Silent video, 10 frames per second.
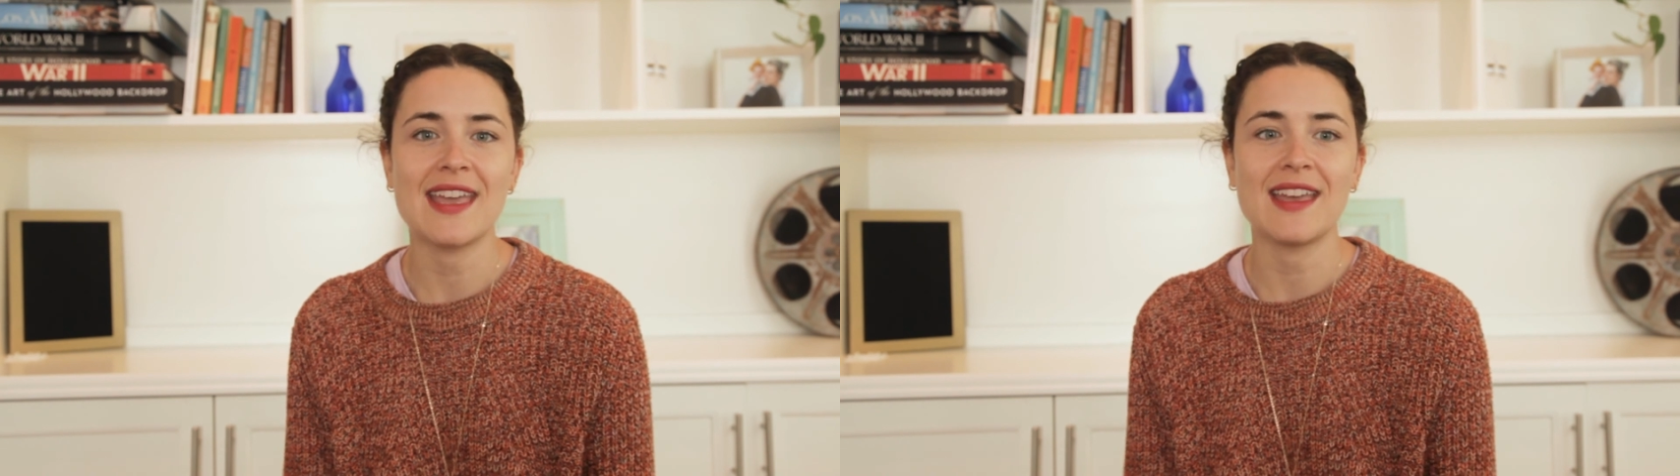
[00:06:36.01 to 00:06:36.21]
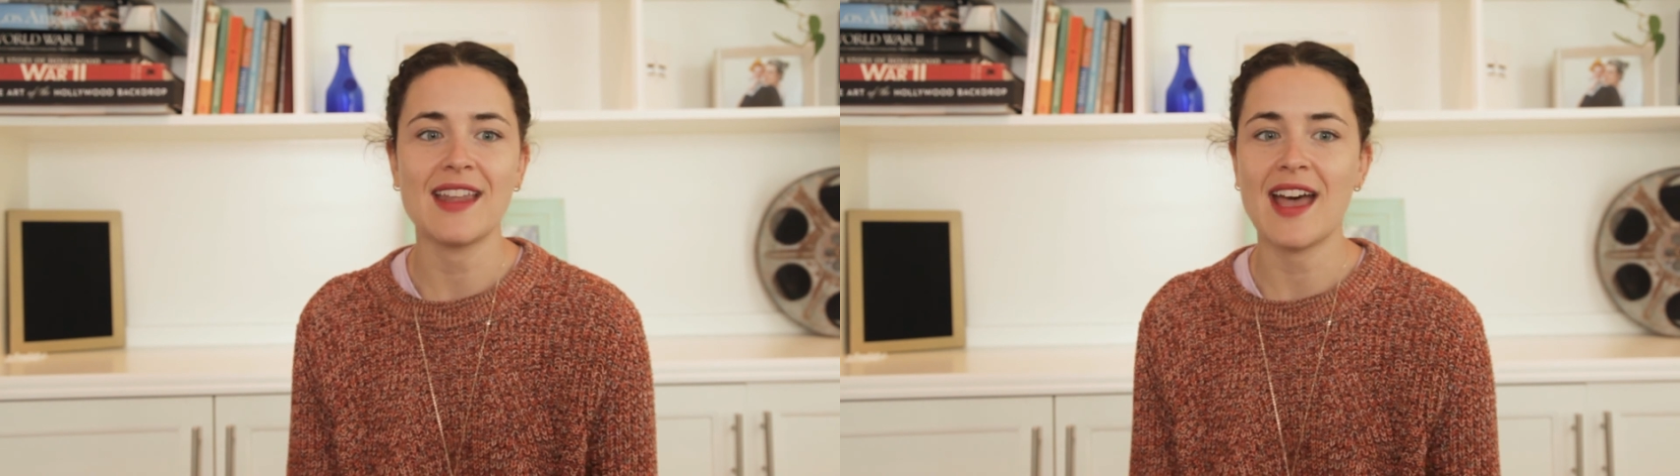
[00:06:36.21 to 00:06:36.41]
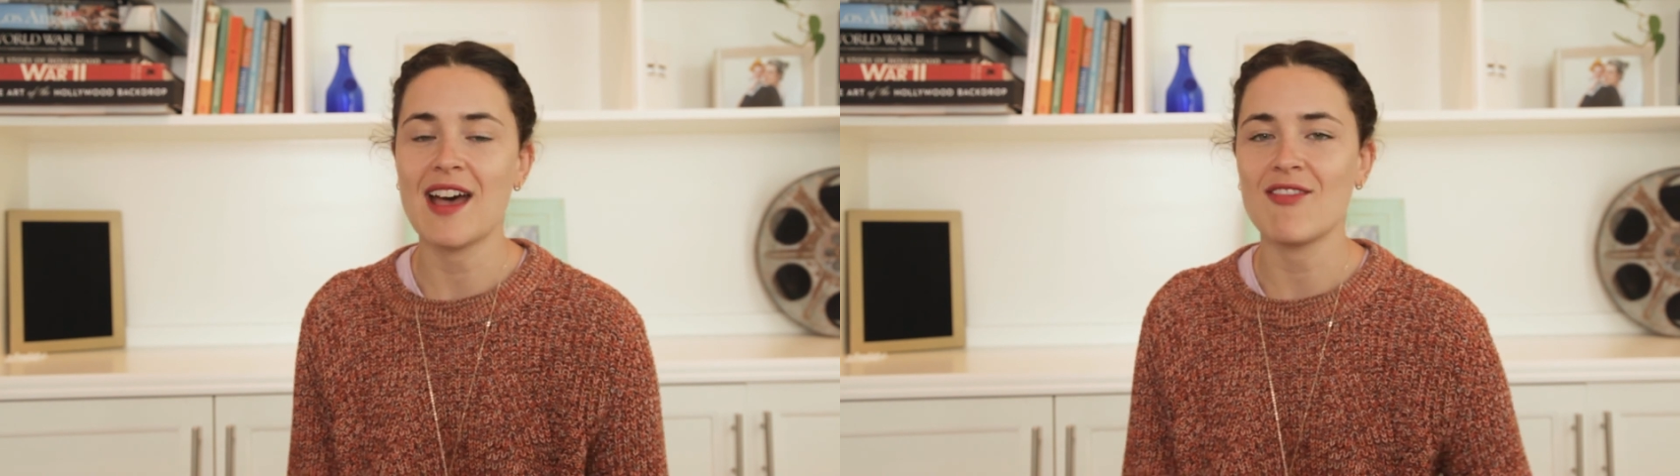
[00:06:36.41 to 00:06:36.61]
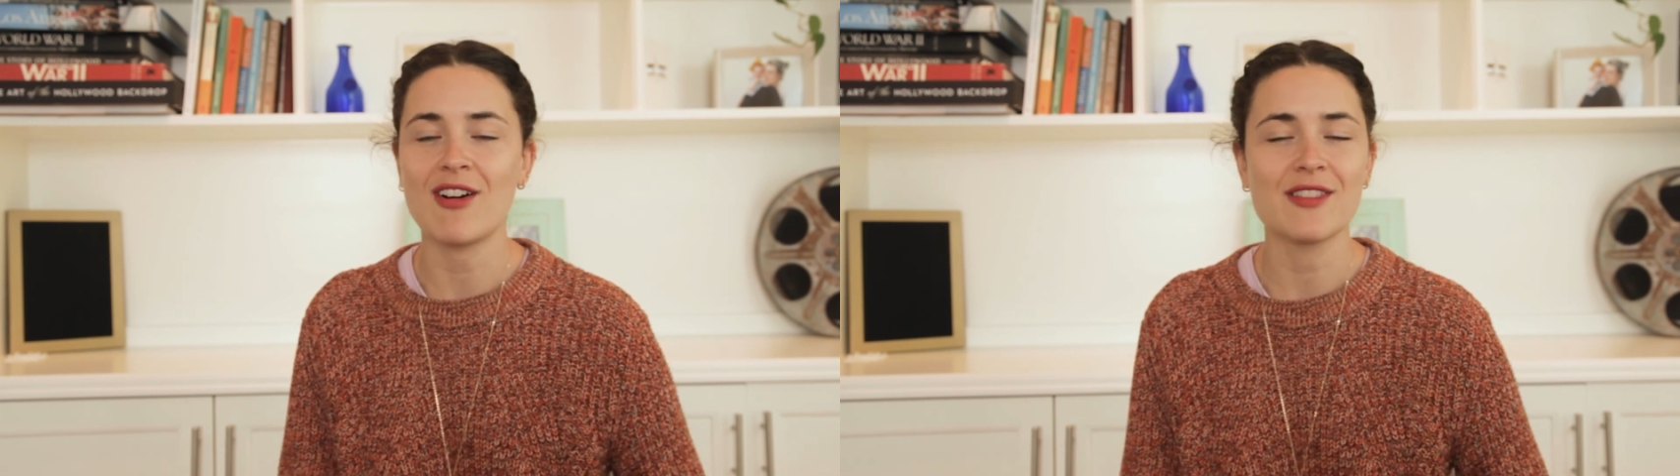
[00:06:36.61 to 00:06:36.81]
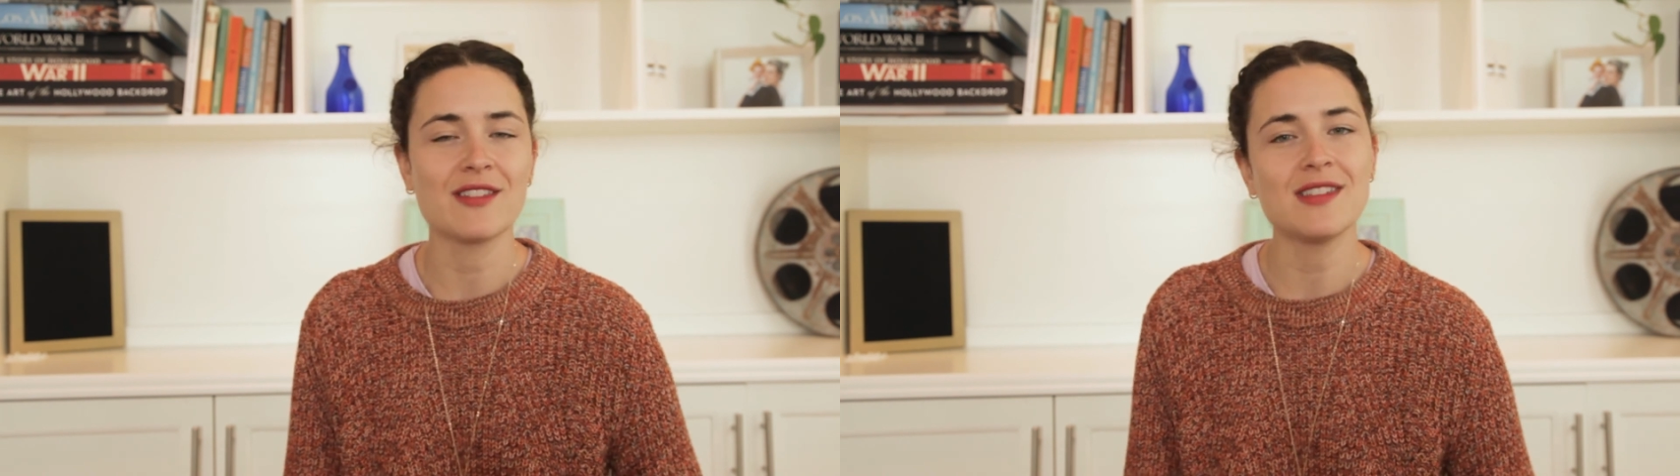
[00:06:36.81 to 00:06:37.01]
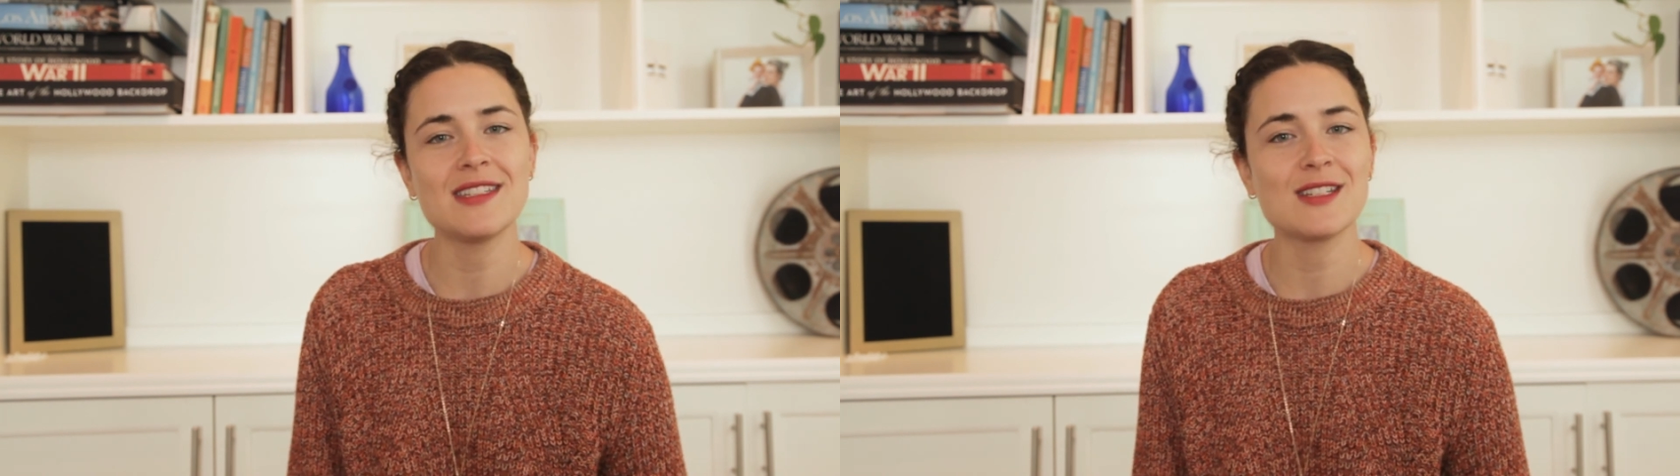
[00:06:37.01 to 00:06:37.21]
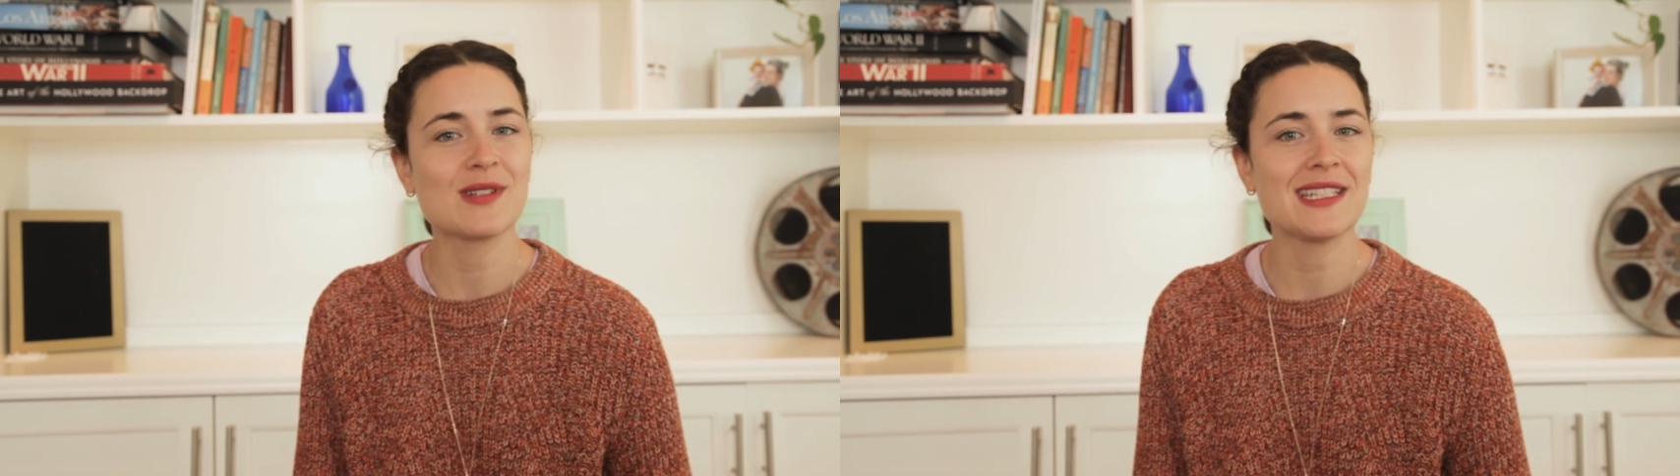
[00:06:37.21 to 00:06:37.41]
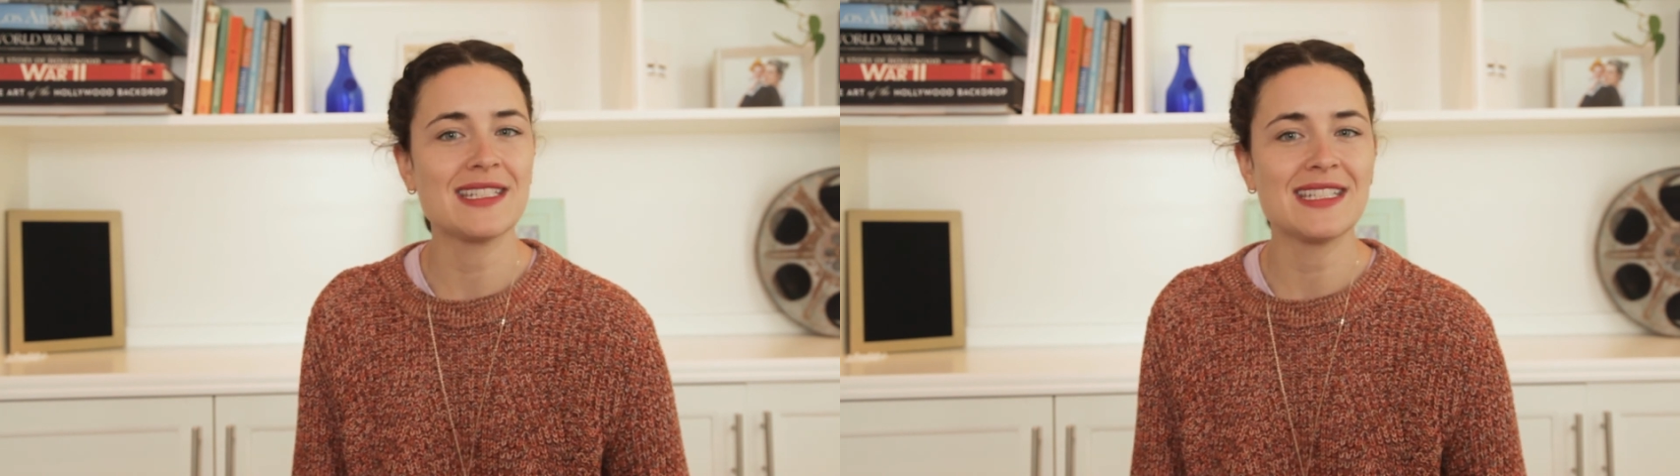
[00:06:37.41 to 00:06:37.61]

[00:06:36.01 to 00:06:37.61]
and have all the nitty-gritty